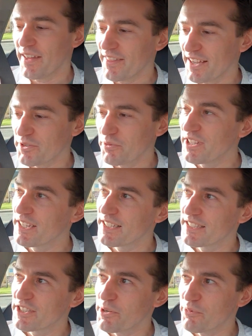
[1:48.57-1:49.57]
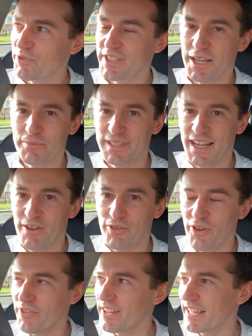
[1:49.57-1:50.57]
and that's when you can double tap
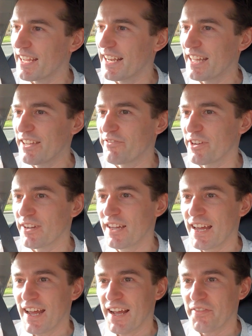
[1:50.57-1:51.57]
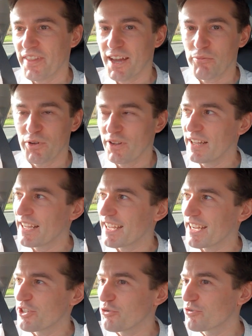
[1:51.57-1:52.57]
down on the gear lever and that will
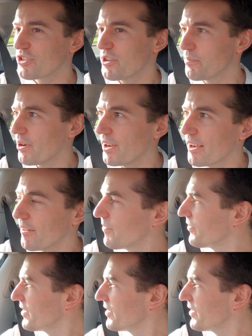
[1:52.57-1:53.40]
engage autopilot.